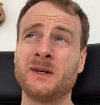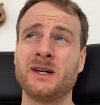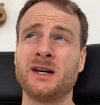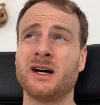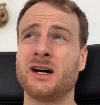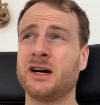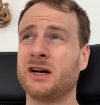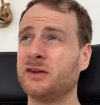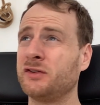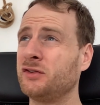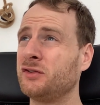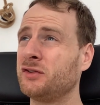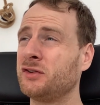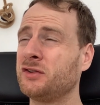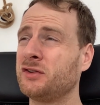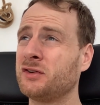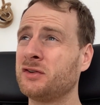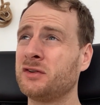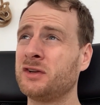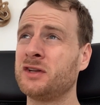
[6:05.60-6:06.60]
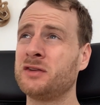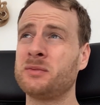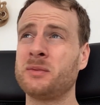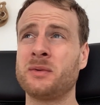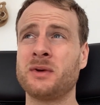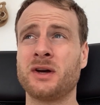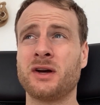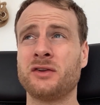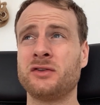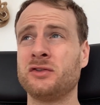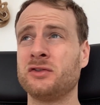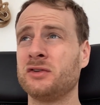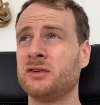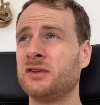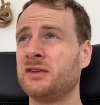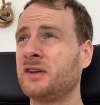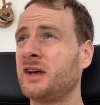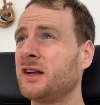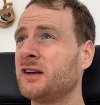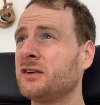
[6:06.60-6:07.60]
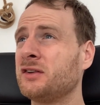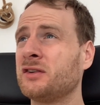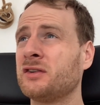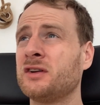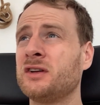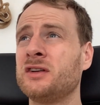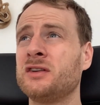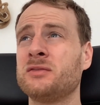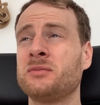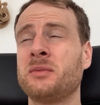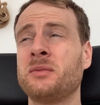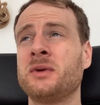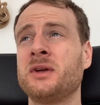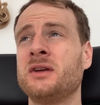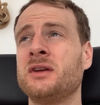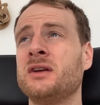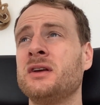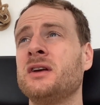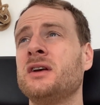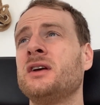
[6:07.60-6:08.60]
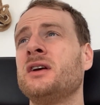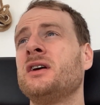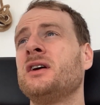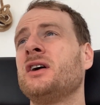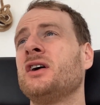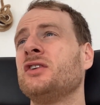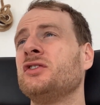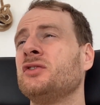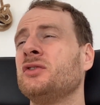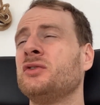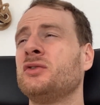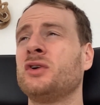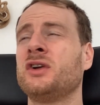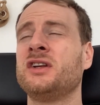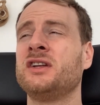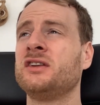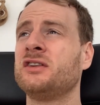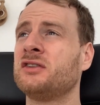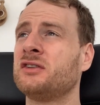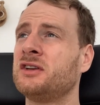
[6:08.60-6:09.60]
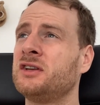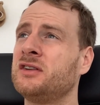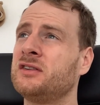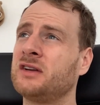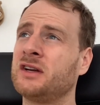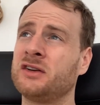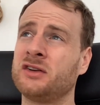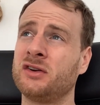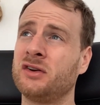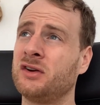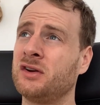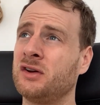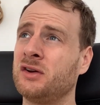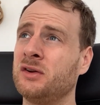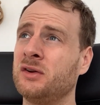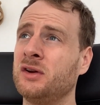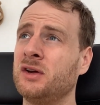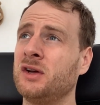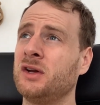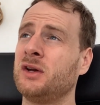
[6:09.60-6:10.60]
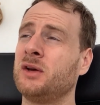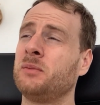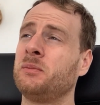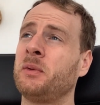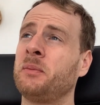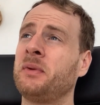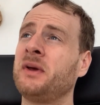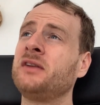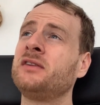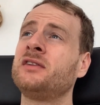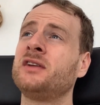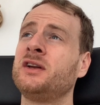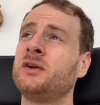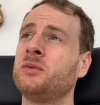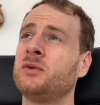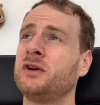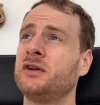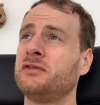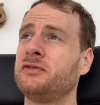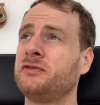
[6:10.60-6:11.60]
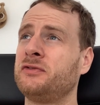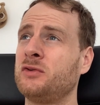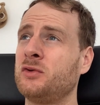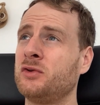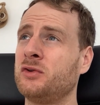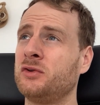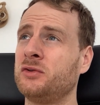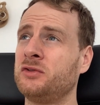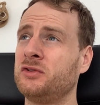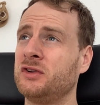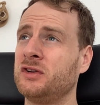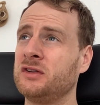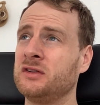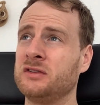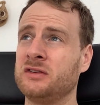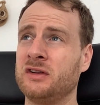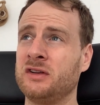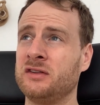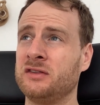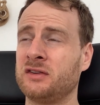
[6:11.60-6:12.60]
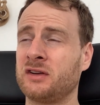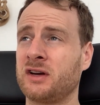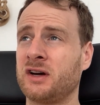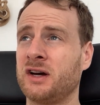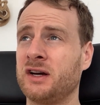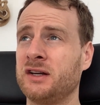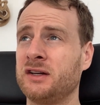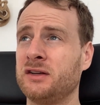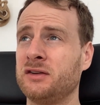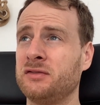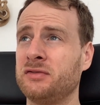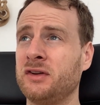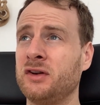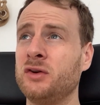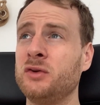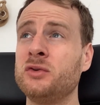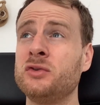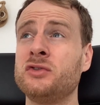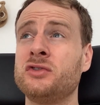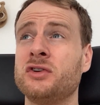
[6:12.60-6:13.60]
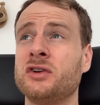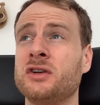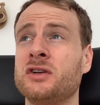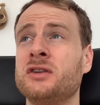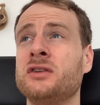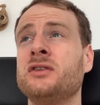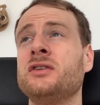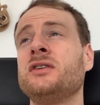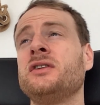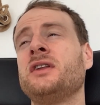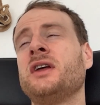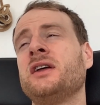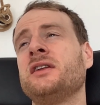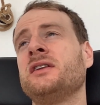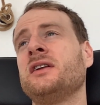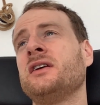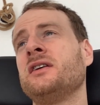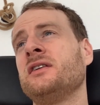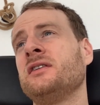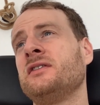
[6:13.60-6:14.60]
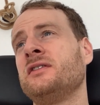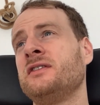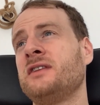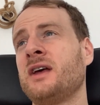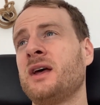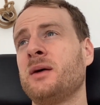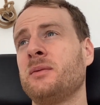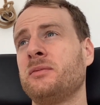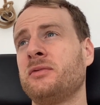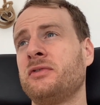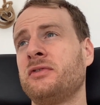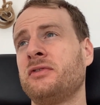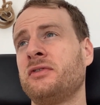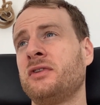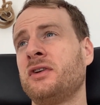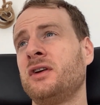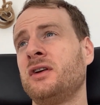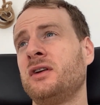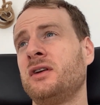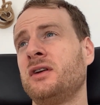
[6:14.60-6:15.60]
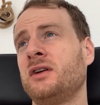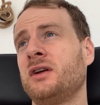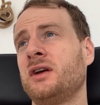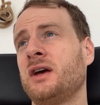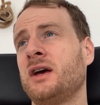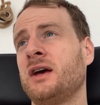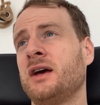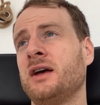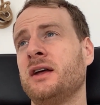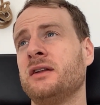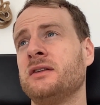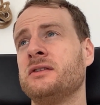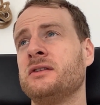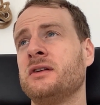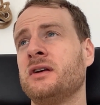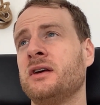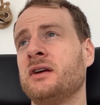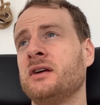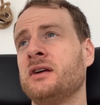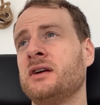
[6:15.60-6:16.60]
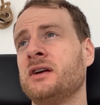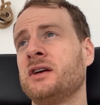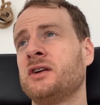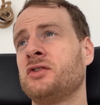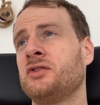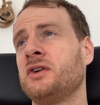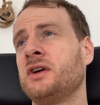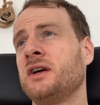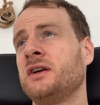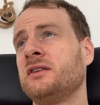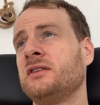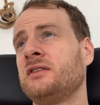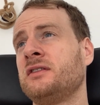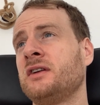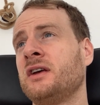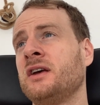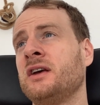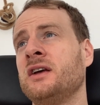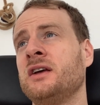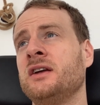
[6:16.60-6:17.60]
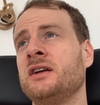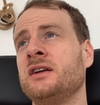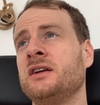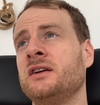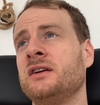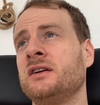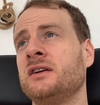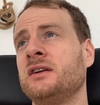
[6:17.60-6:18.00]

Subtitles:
100 degrees, maybe 110 degrees, maybe 120 degrees, I don't know. But basically what it forges is a kind of illusion that there's depth, and it creates a